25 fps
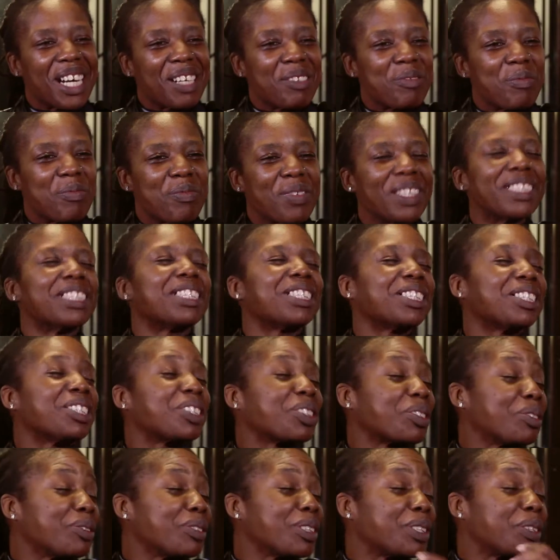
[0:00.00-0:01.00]
I went to the
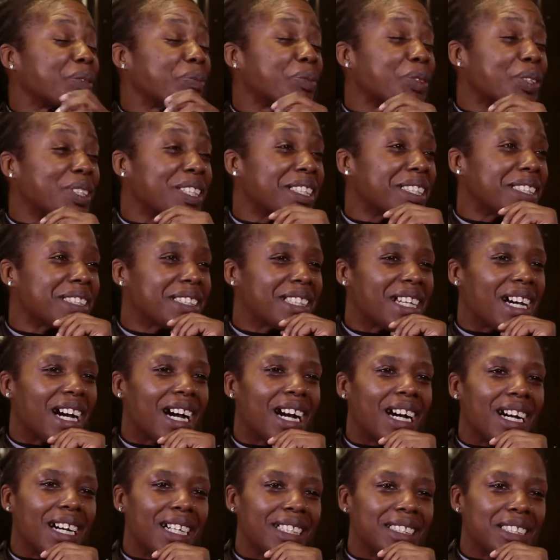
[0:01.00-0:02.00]
school this morning
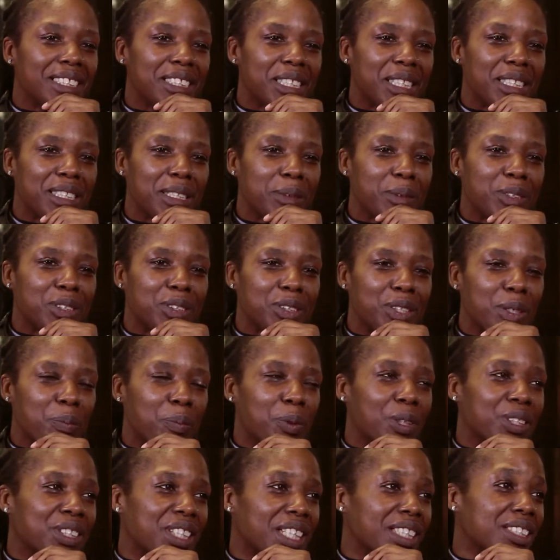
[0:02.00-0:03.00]
and they were doing a
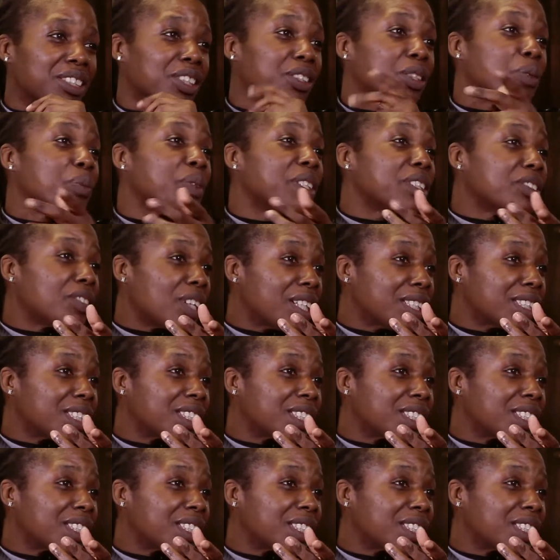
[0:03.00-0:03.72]
project on the Windrush.